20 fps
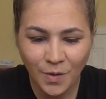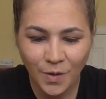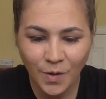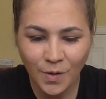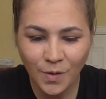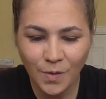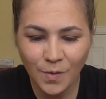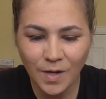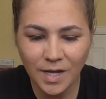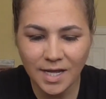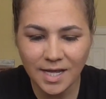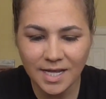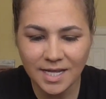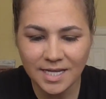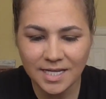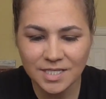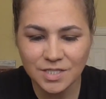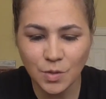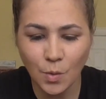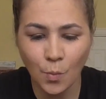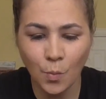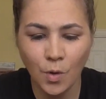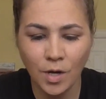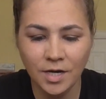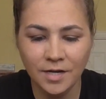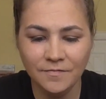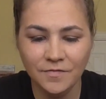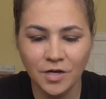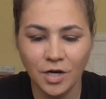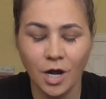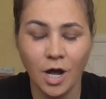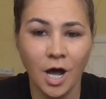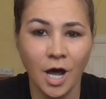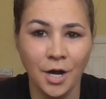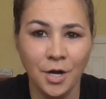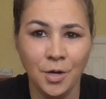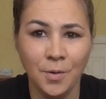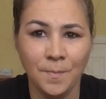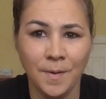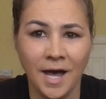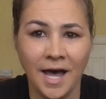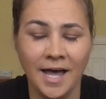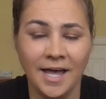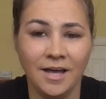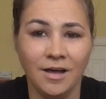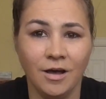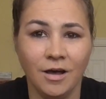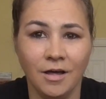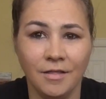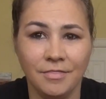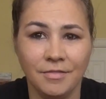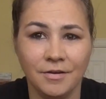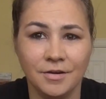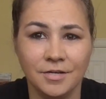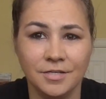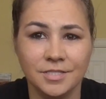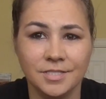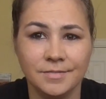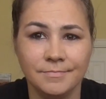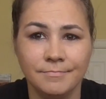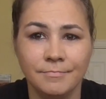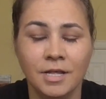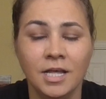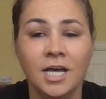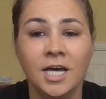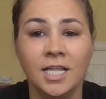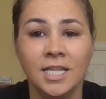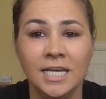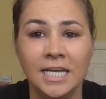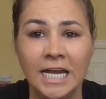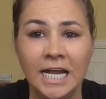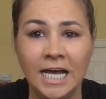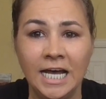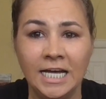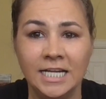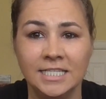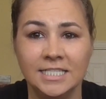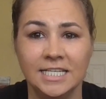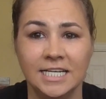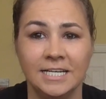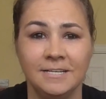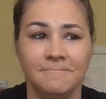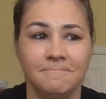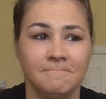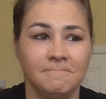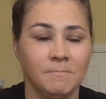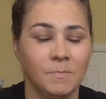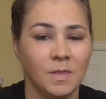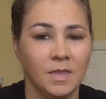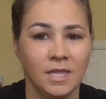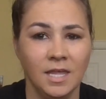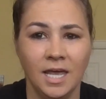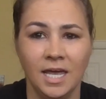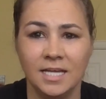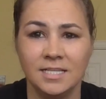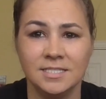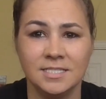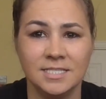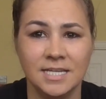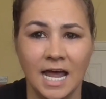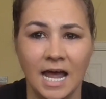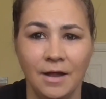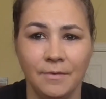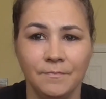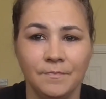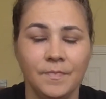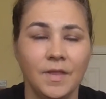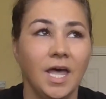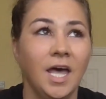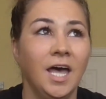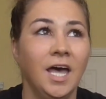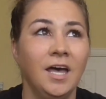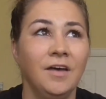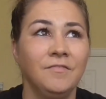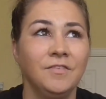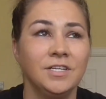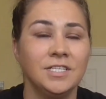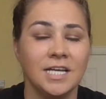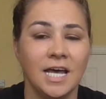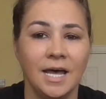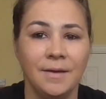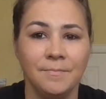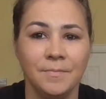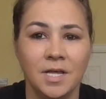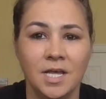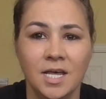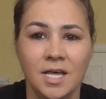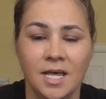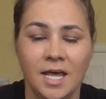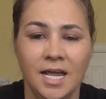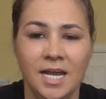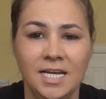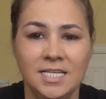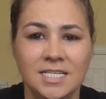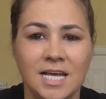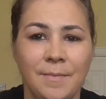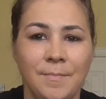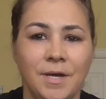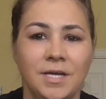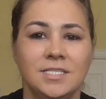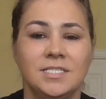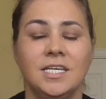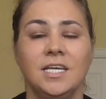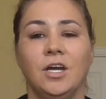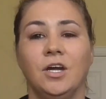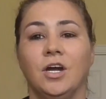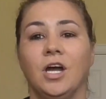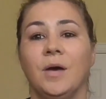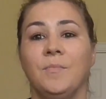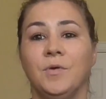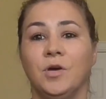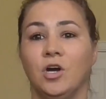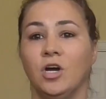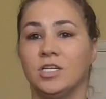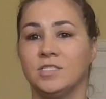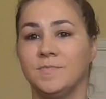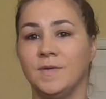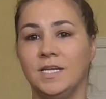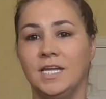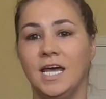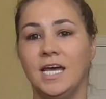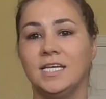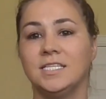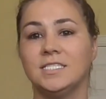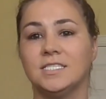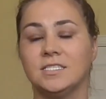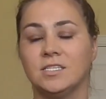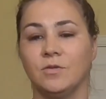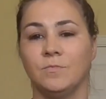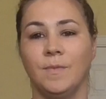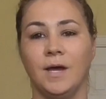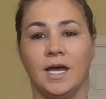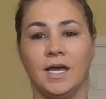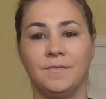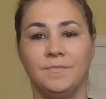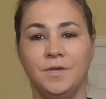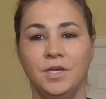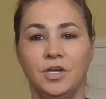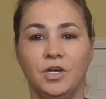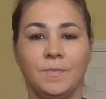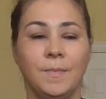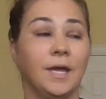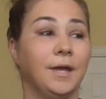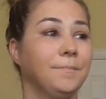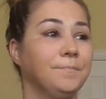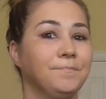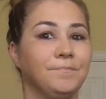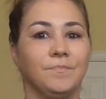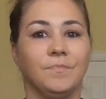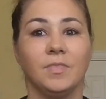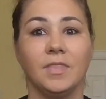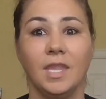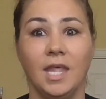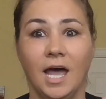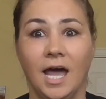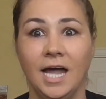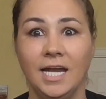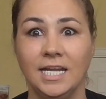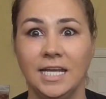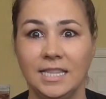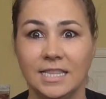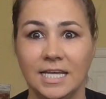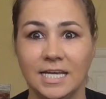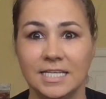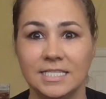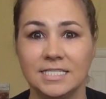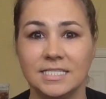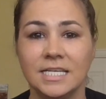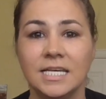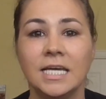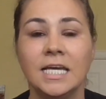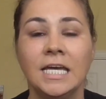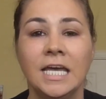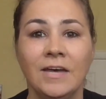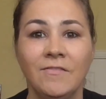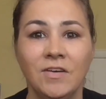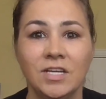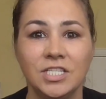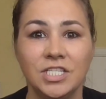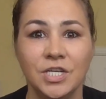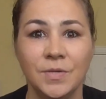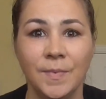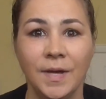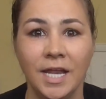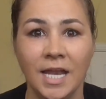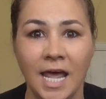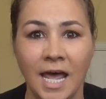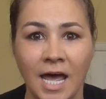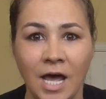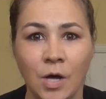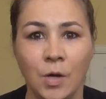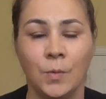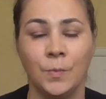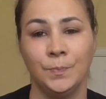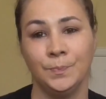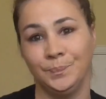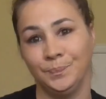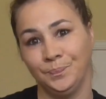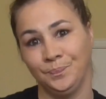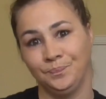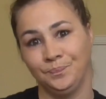Who is one of your auto-buy authors? Helena Hunting. Hands down. Every time. Anytime I see her come across my desk or my computer, I'm like, I need this. Give it to me now.